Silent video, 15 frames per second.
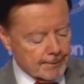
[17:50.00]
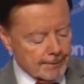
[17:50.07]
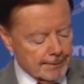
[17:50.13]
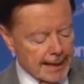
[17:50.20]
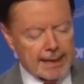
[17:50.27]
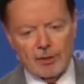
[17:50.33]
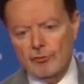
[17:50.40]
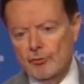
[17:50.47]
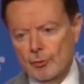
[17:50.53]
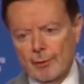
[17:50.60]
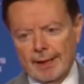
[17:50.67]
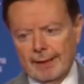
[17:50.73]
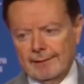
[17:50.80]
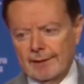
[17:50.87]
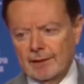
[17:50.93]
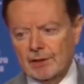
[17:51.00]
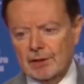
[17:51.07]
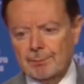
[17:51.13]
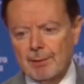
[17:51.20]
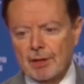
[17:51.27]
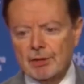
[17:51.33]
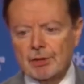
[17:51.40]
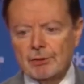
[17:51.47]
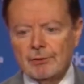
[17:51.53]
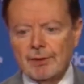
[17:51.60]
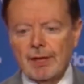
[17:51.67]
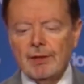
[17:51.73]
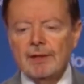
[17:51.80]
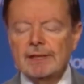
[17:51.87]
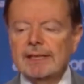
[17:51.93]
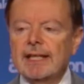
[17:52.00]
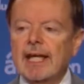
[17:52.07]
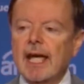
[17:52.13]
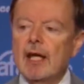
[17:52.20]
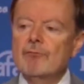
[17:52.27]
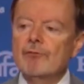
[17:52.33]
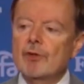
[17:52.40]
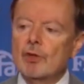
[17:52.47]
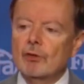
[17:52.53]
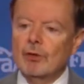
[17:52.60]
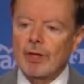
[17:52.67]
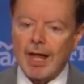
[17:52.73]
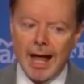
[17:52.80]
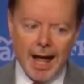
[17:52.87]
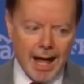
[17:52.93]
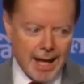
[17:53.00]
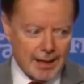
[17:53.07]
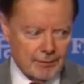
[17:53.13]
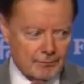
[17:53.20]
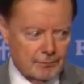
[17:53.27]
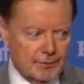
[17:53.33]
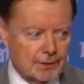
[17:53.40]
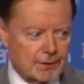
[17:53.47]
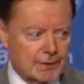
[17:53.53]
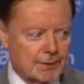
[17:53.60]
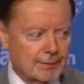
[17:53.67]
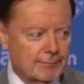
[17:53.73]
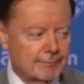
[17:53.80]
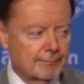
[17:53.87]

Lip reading: They didn't do anything special. They just gave their lives.